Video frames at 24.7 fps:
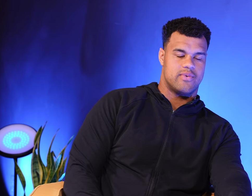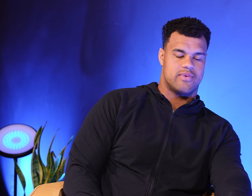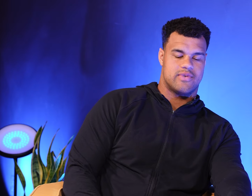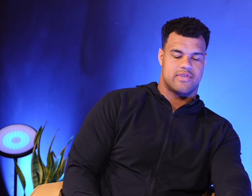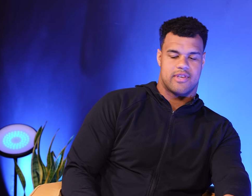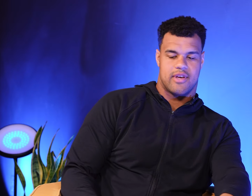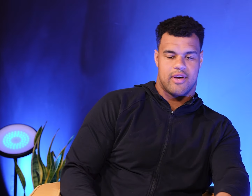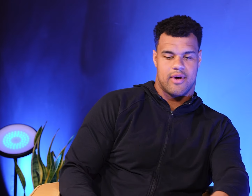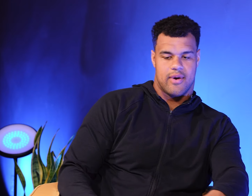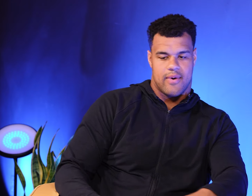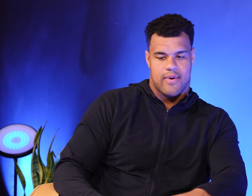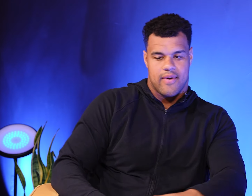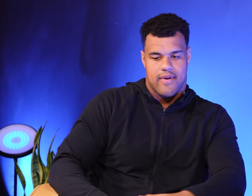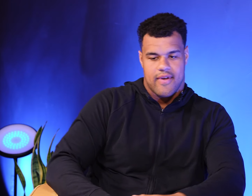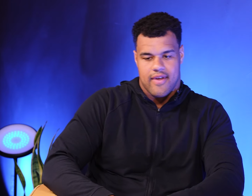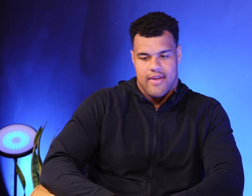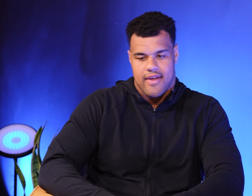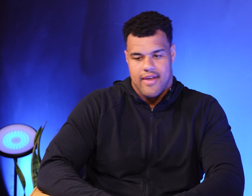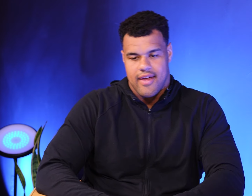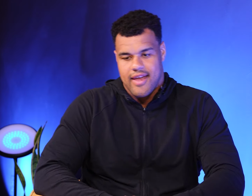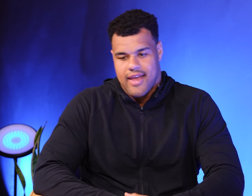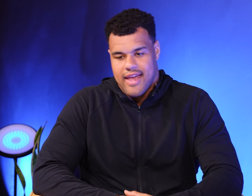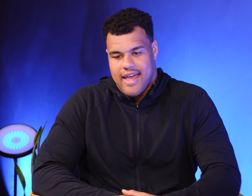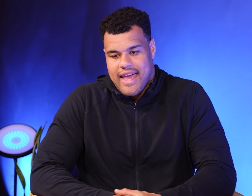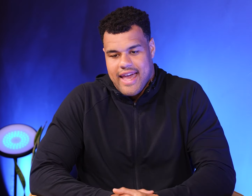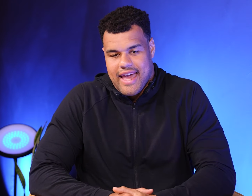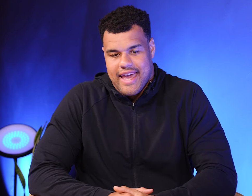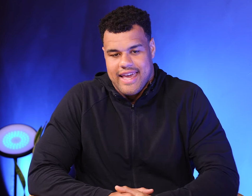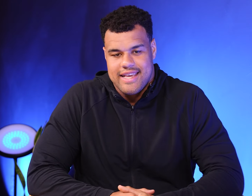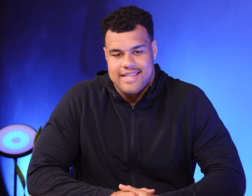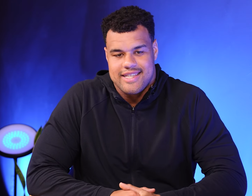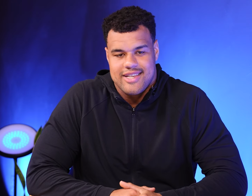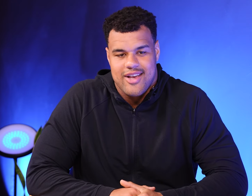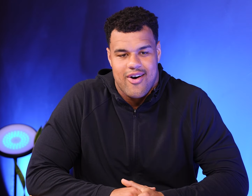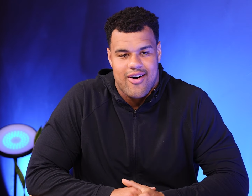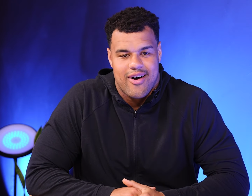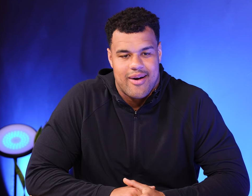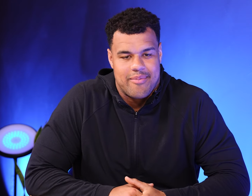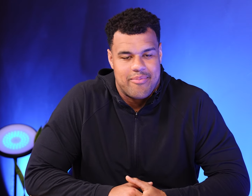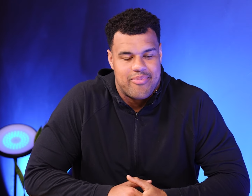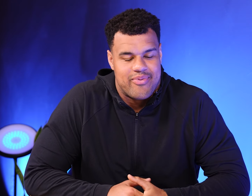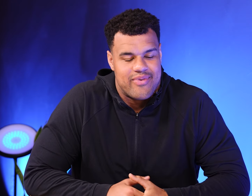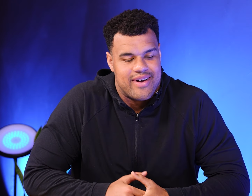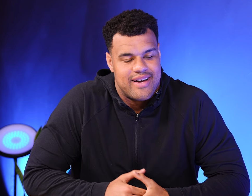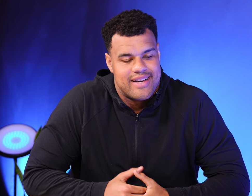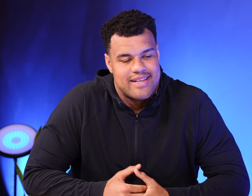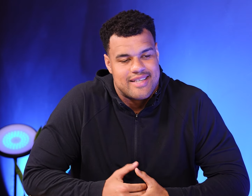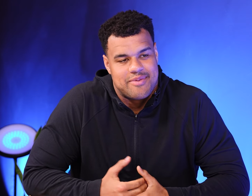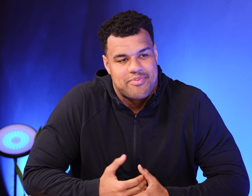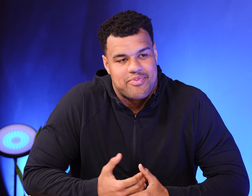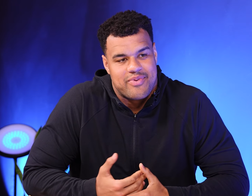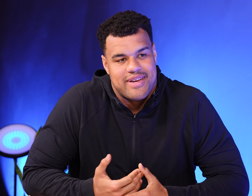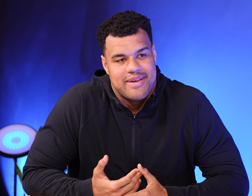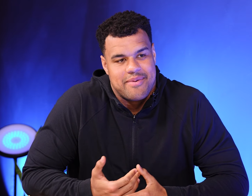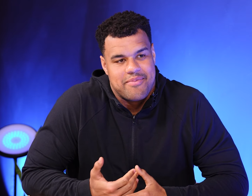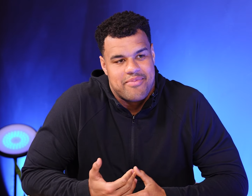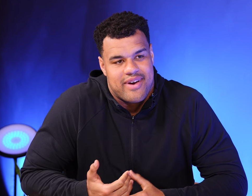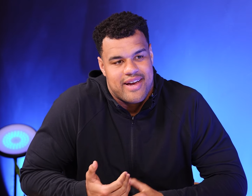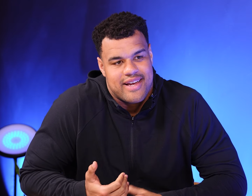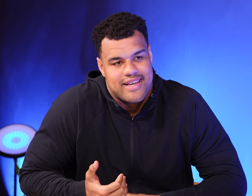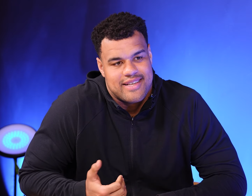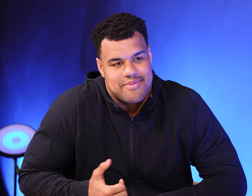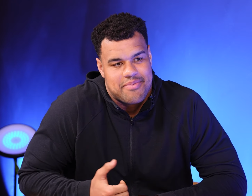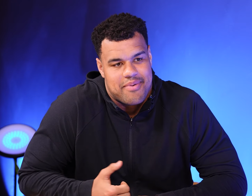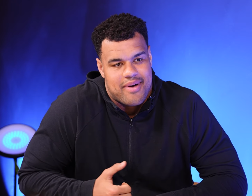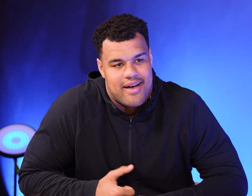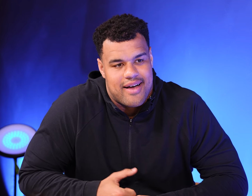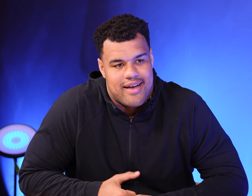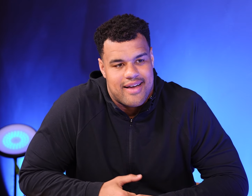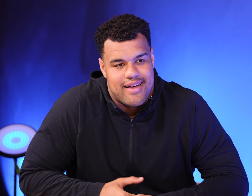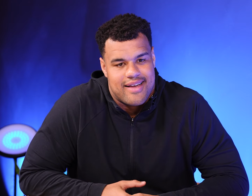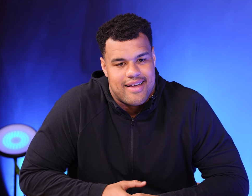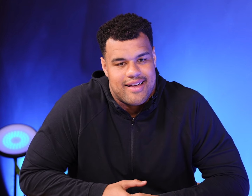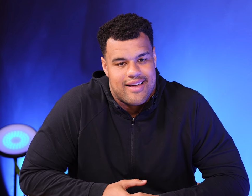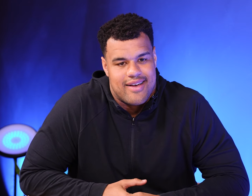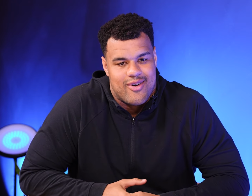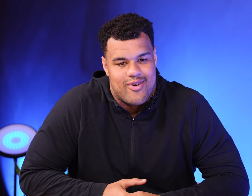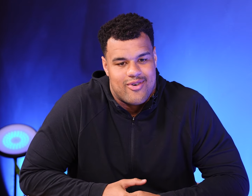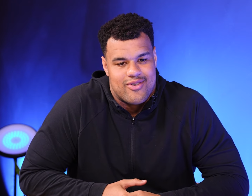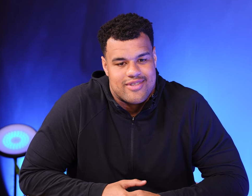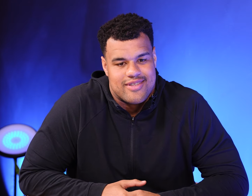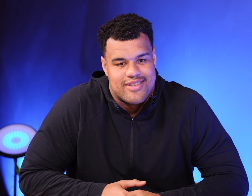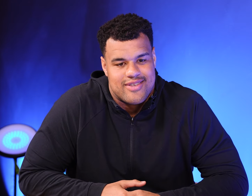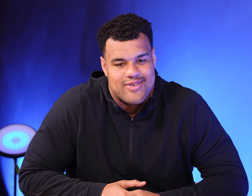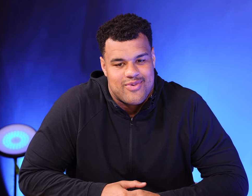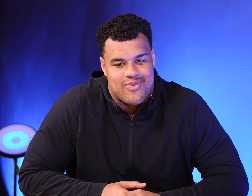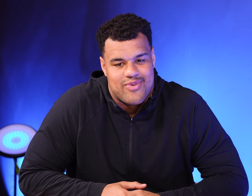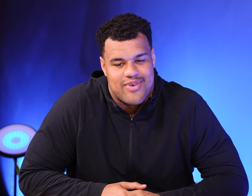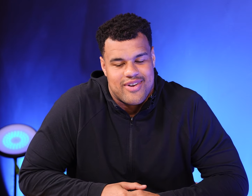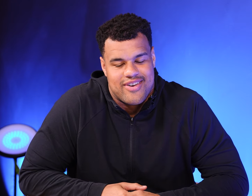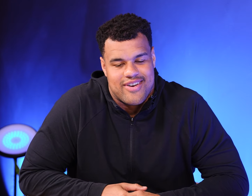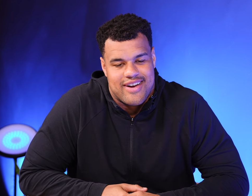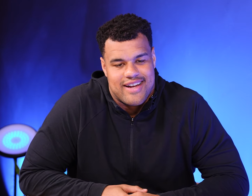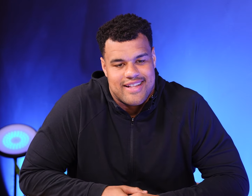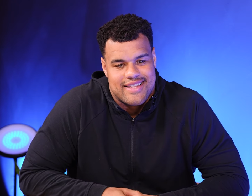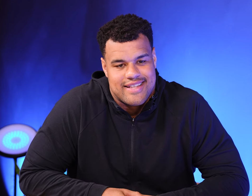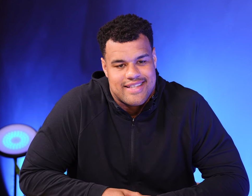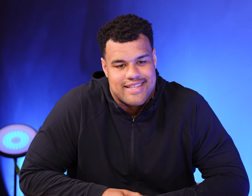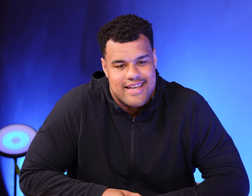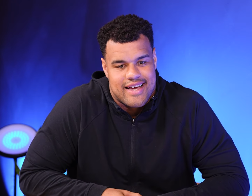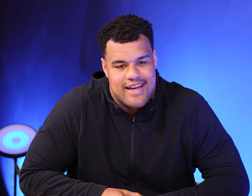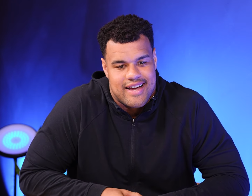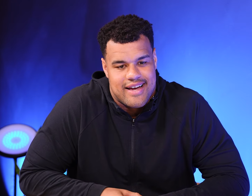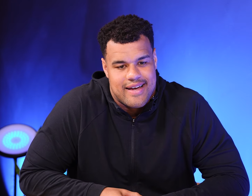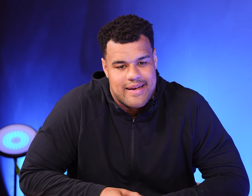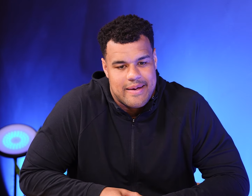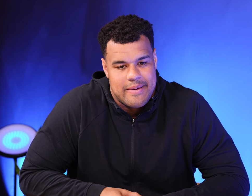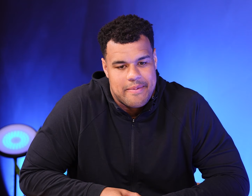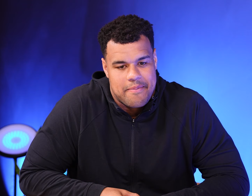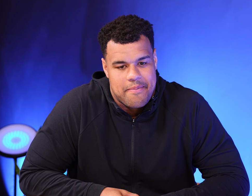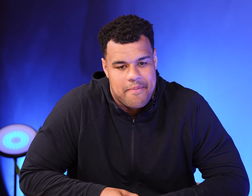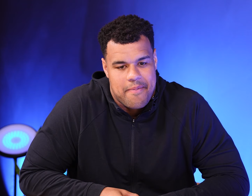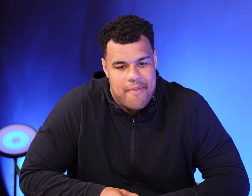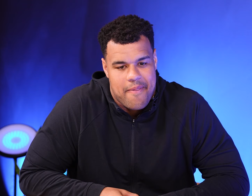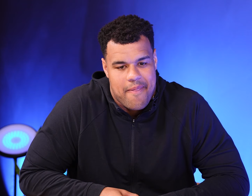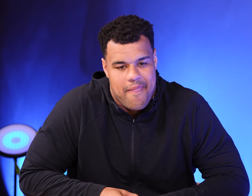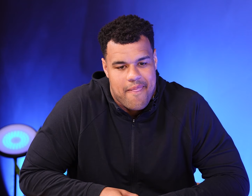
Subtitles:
So he saw a spring break spot on Twitter at the time.